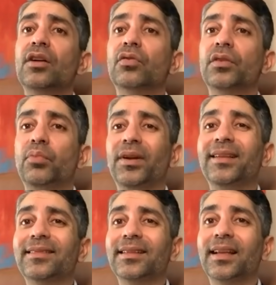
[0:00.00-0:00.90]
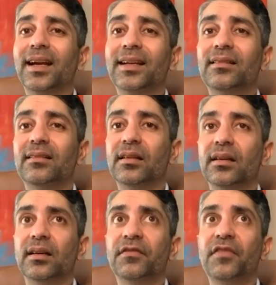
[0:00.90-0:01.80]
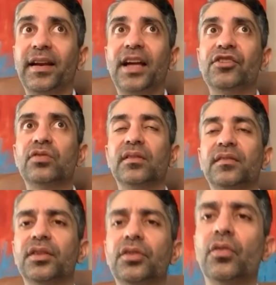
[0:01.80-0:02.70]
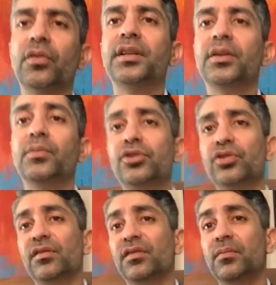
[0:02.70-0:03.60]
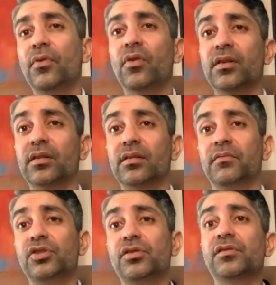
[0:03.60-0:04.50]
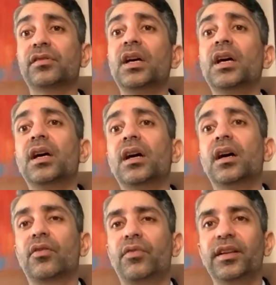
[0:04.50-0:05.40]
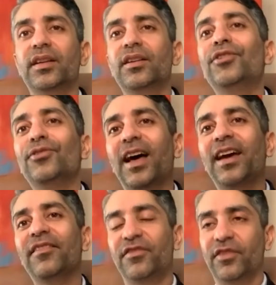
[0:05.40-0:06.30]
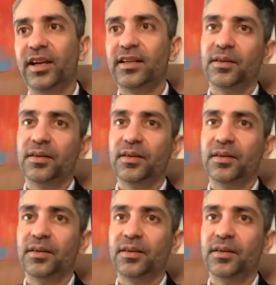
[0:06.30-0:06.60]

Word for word: So it brings in that uh, financial security, which is important, which is uh, critical to life, right?